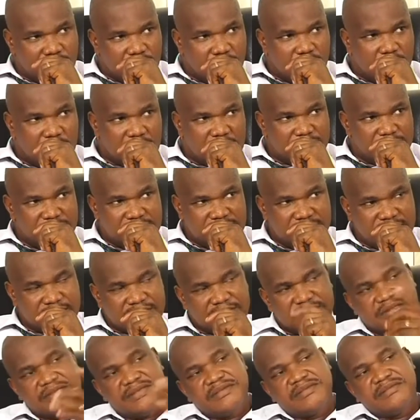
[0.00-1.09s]
what it
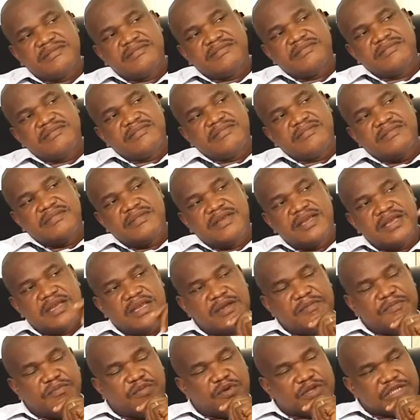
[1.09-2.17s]
means.
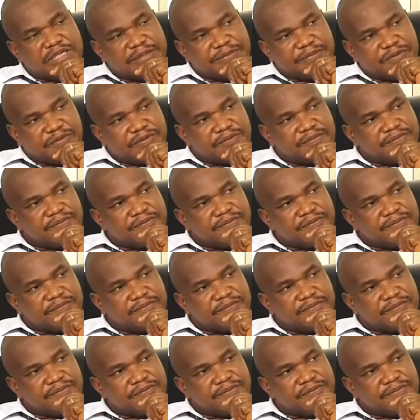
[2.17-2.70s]
Impossible.